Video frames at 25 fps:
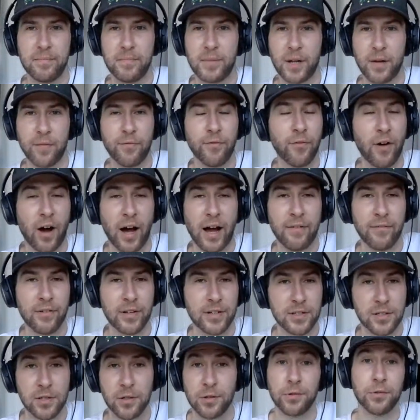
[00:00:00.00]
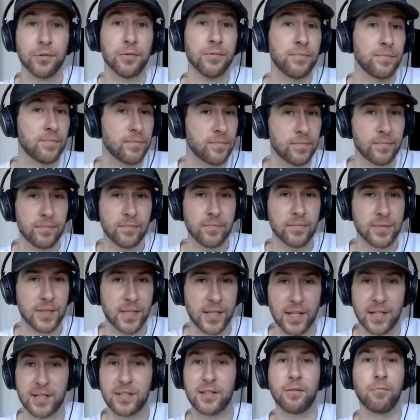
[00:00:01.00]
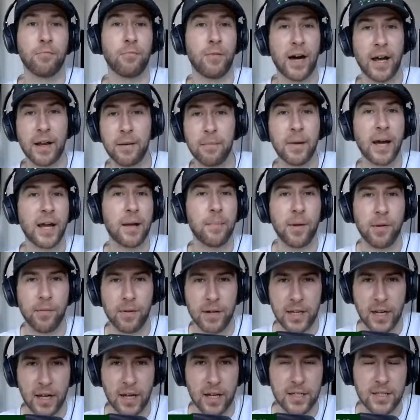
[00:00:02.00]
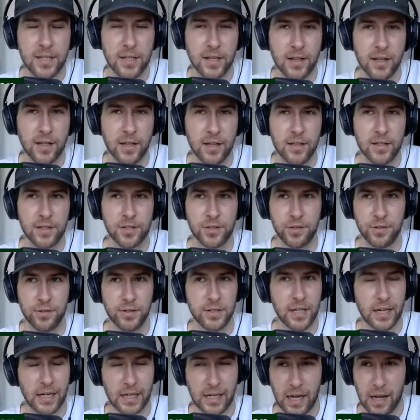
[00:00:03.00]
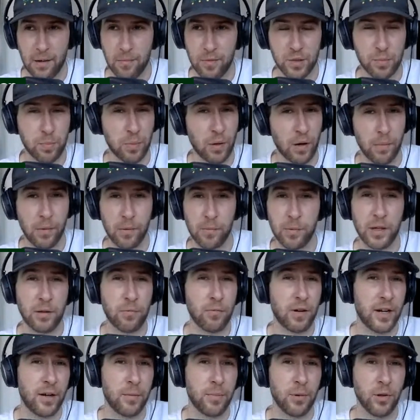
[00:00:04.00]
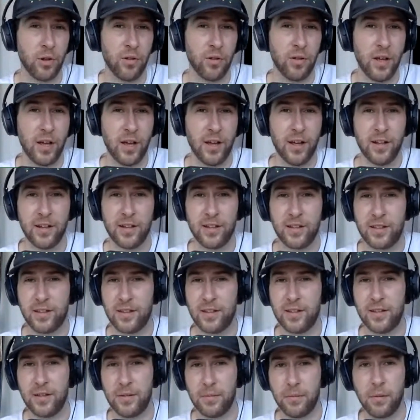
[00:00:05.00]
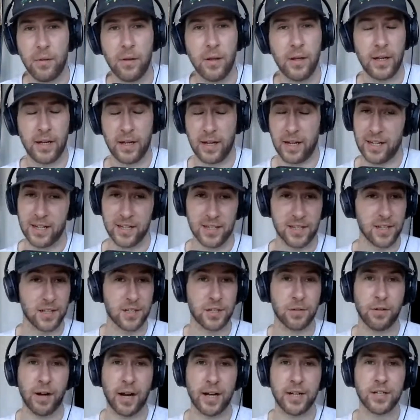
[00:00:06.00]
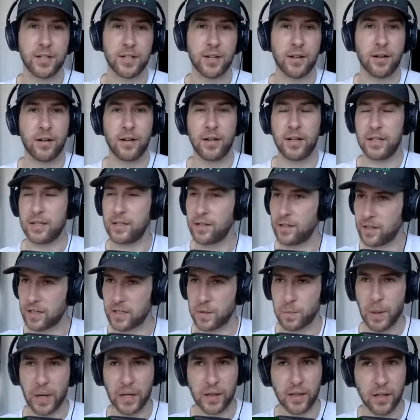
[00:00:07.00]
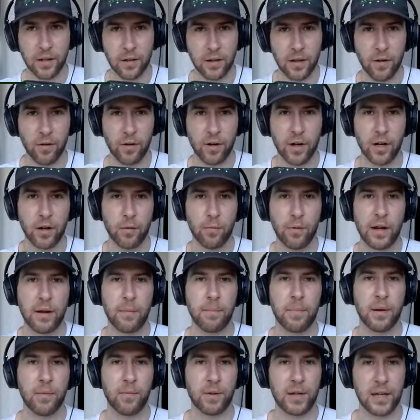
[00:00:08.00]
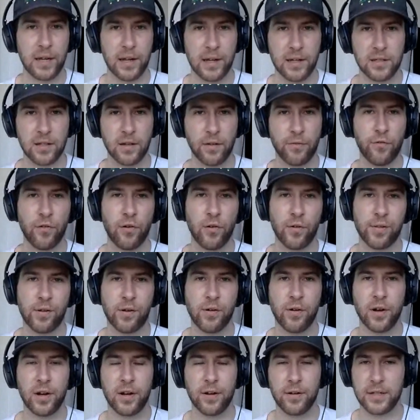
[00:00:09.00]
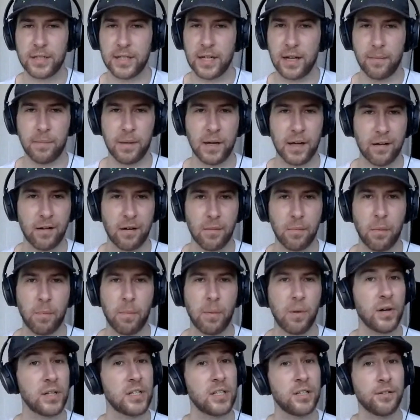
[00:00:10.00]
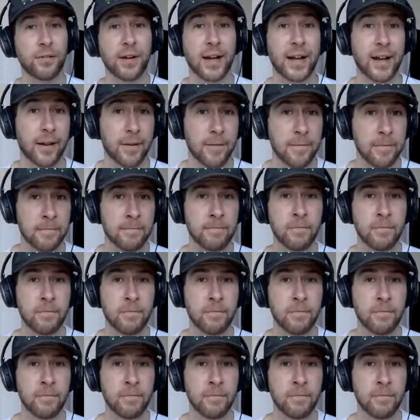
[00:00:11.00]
yeah, five and two, six and one, maybe when you consider that this Utah game was probably winnable, in the situation. You didn't expect that they were going to win, but when you get to the fourth quarter, you're down by a couple of points. You're in it.